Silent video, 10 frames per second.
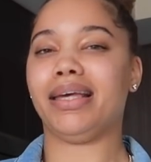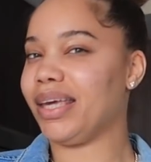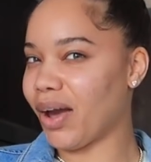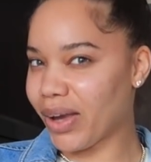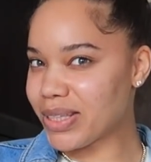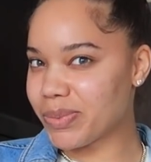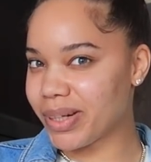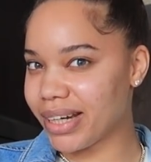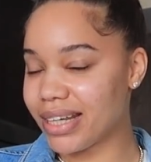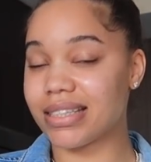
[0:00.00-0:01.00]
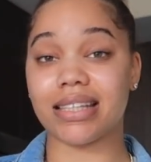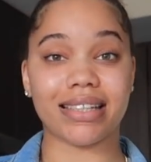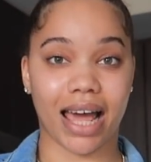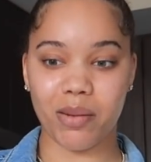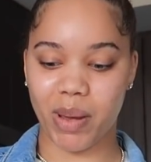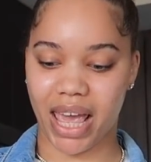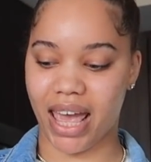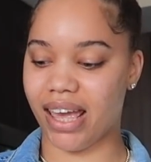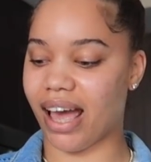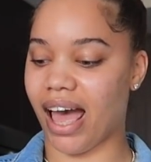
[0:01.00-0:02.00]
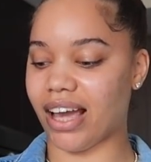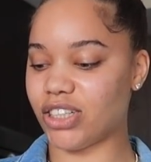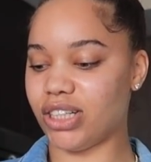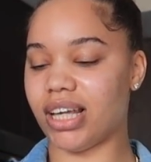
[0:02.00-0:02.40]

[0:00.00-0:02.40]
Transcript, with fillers: can y'all guess what it is it's not a bag i actually